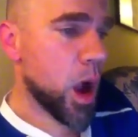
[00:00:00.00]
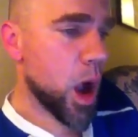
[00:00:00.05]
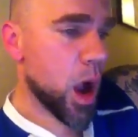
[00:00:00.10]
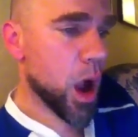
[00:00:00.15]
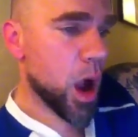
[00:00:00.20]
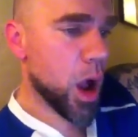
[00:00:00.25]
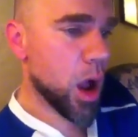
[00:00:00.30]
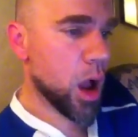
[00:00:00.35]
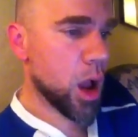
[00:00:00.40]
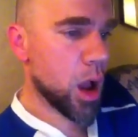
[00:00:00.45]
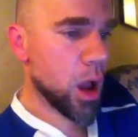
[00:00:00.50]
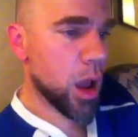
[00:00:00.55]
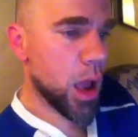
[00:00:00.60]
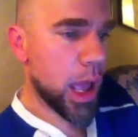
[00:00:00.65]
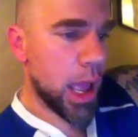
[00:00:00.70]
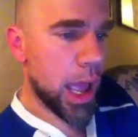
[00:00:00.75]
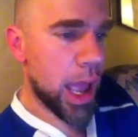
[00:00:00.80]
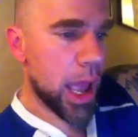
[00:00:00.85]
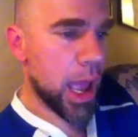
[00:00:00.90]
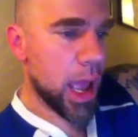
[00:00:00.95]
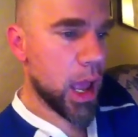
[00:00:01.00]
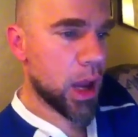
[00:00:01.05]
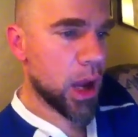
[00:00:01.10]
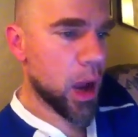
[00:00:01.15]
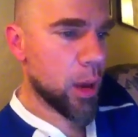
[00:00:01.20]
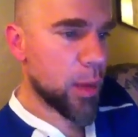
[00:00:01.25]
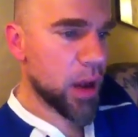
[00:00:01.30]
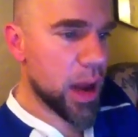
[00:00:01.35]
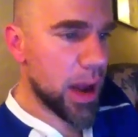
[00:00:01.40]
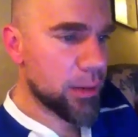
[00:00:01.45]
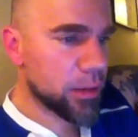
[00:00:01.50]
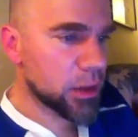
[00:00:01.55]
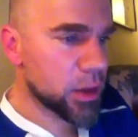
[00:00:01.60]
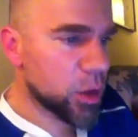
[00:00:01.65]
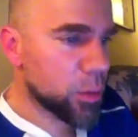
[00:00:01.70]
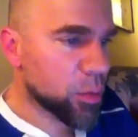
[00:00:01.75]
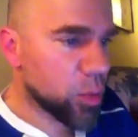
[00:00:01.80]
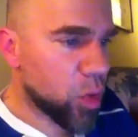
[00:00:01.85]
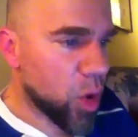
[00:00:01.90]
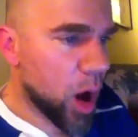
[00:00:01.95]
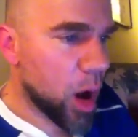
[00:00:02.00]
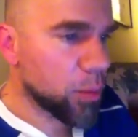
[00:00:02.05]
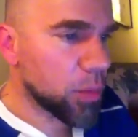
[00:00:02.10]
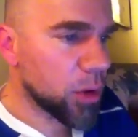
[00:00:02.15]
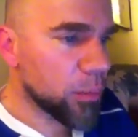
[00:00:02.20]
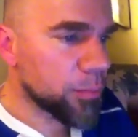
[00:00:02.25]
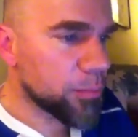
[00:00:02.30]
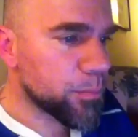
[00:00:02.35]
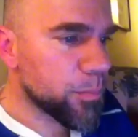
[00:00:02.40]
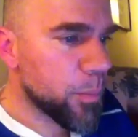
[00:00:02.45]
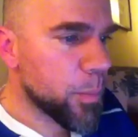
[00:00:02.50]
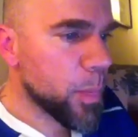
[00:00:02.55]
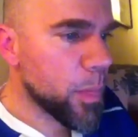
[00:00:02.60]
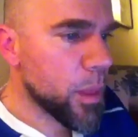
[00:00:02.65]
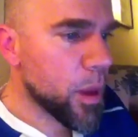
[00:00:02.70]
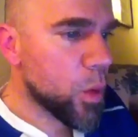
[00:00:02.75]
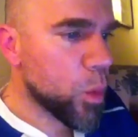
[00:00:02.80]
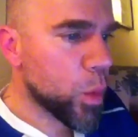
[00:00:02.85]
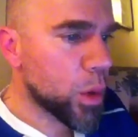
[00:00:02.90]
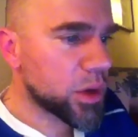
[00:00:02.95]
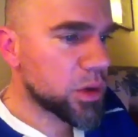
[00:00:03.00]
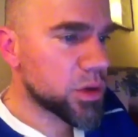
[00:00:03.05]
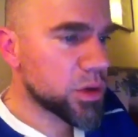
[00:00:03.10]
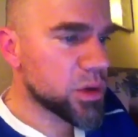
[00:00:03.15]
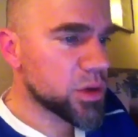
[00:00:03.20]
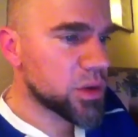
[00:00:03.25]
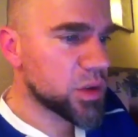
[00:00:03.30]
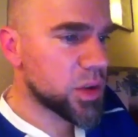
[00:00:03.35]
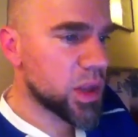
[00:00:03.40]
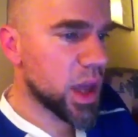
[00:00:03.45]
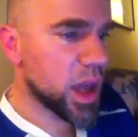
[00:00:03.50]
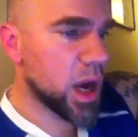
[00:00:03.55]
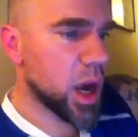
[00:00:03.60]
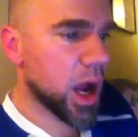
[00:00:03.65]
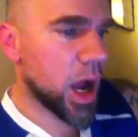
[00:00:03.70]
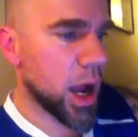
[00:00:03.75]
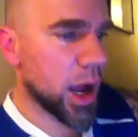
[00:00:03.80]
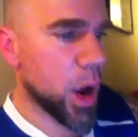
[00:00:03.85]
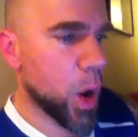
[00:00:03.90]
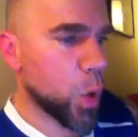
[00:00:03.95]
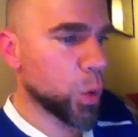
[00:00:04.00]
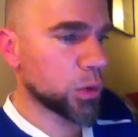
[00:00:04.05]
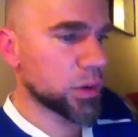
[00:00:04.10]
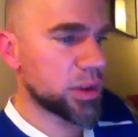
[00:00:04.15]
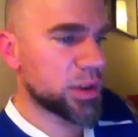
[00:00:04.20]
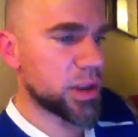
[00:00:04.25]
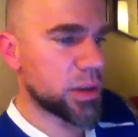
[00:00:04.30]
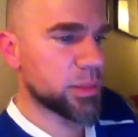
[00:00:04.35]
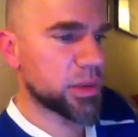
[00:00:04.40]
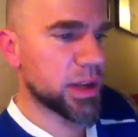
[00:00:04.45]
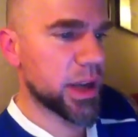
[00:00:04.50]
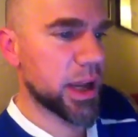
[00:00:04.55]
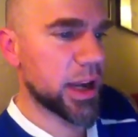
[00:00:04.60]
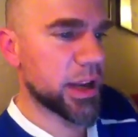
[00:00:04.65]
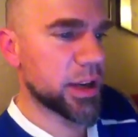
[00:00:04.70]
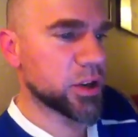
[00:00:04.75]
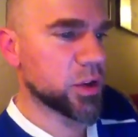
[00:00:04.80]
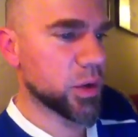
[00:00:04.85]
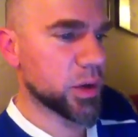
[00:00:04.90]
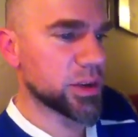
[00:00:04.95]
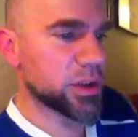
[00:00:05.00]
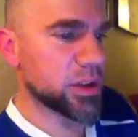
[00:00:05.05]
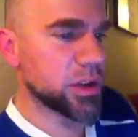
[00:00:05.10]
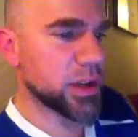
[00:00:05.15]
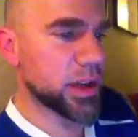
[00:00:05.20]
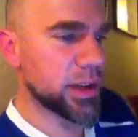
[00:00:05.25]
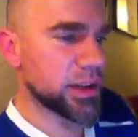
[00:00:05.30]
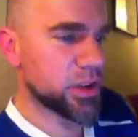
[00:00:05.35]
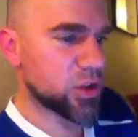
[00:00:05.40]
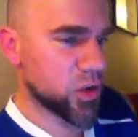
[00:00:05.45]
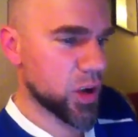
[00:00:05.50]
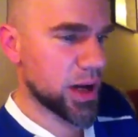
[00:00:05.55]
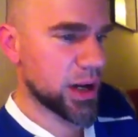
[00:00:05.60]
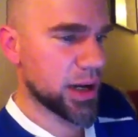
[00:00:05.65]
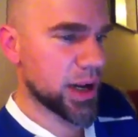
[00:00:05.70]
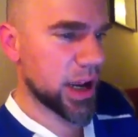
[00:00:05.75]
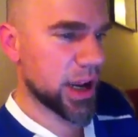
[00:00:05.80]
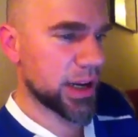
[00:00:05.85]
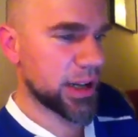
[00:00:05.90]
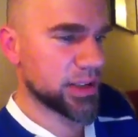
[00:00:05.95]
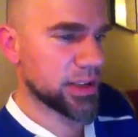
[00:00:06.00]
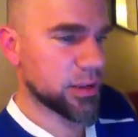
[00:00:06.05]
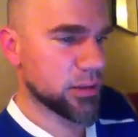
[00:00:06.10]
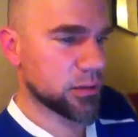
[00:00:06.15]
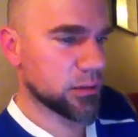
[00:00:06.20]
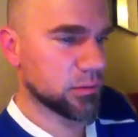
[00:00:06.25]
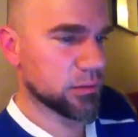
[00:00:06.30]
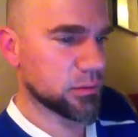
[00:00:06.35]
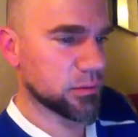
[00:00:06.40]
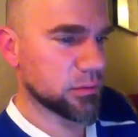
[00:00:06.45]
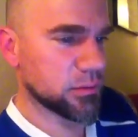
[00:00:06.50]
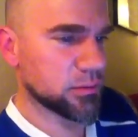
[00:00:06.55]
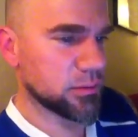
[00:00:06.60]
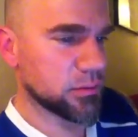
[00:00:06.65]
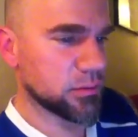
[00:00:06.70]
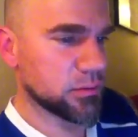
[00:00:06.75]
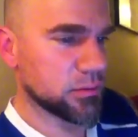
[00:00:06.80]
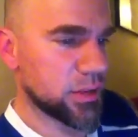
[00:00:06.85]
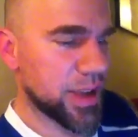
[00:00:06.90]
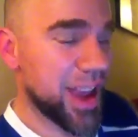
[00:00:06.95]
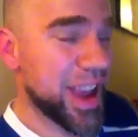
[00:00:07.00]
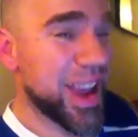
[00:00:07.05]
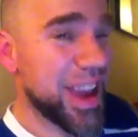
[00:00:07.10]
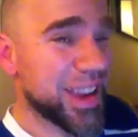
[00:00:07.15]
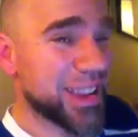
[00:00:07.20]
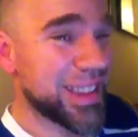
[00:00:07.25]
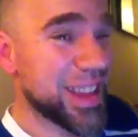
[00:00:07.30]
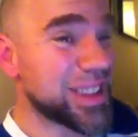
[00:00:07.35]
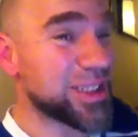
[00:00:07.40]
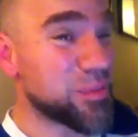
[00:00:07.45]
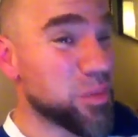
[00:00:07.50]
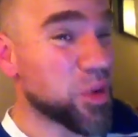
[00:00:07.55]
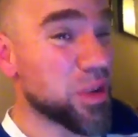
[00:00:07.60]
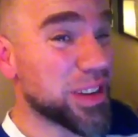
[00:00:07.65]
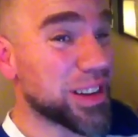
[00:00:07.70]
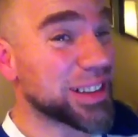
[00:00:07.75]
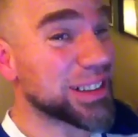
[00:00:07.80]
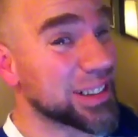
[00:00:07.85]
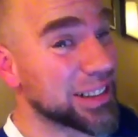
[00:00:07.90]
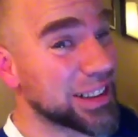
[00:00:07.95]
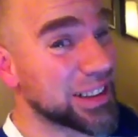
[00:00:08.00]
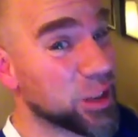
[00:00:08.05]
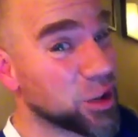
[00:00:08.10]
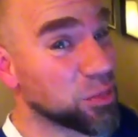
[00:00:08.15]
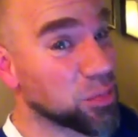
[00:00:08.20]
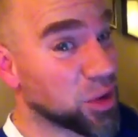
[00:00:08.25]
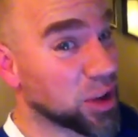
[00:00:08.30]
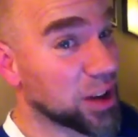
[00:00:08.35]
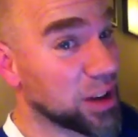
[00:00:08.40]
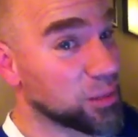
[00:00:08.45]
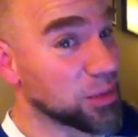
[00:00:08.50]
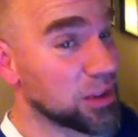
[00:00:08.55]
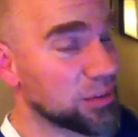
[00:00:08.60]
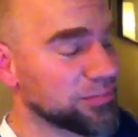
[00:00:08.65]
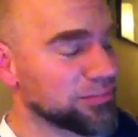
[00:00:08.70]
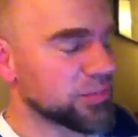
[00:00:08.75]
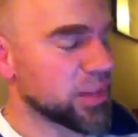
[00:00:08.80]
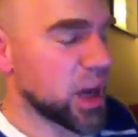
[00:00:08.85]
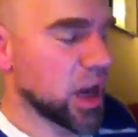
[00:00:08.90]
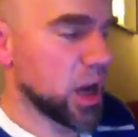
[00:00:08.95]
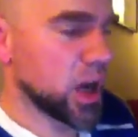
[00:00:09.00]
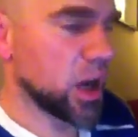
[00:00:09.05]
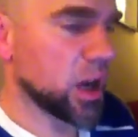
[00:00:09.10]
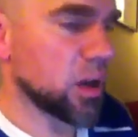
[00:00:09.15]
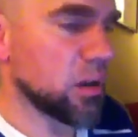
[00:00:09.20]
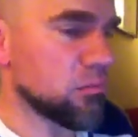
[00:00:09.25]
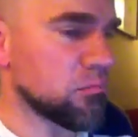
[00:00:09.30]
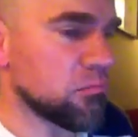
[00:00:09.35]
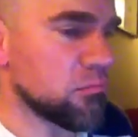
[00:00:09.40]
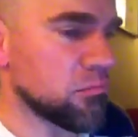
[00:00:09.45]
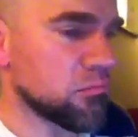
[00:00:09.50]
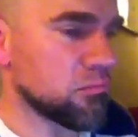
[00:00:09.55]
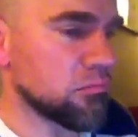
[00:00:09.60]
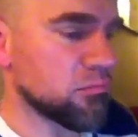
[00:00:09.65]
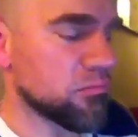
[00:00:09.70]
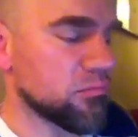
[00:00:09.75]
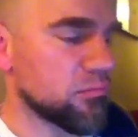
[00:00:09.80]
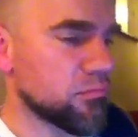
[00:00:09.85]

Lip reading: And I might have a little problem, which is that I only seem to get interested in straight guys. That's more than a little problem, and